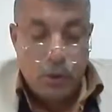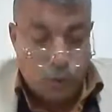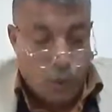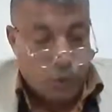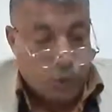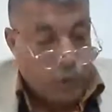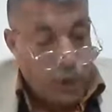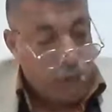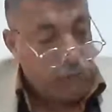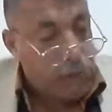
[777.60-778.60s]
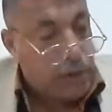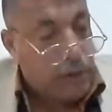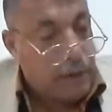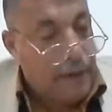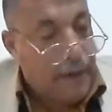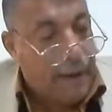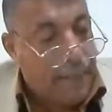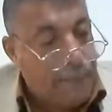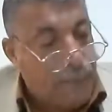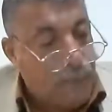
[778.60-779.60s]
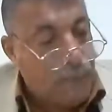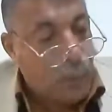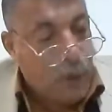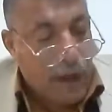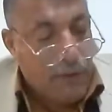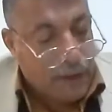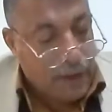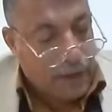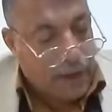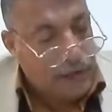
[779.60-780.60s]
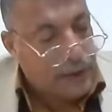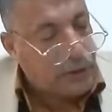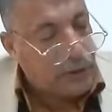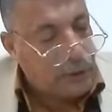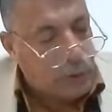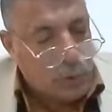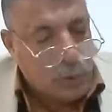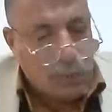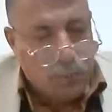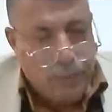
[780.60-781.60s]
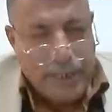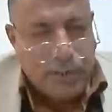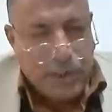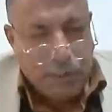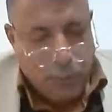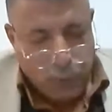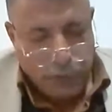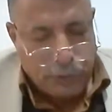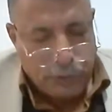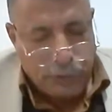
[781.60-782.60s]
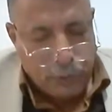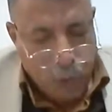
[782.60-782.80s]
So now we have covered two basic points.